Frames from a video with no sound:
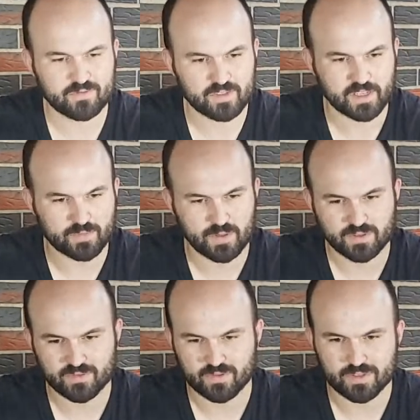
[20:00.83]

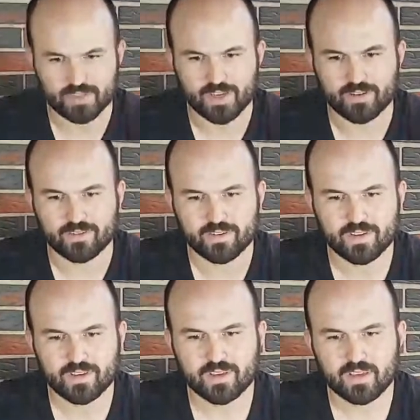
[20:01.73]
exposure for the channel,
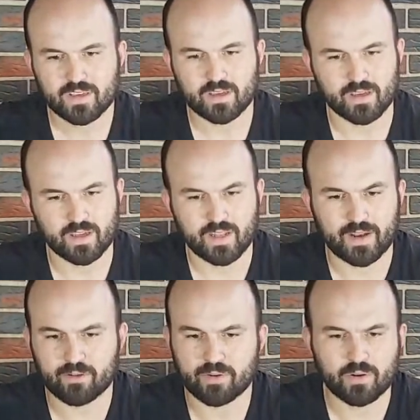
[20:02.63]
and I
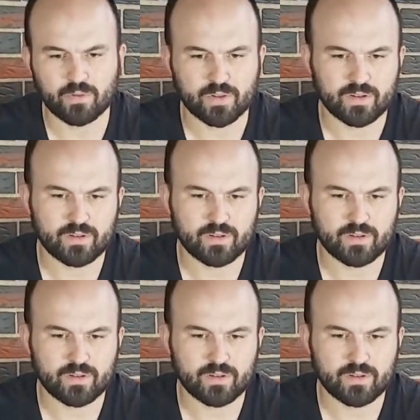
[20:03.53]
don't know that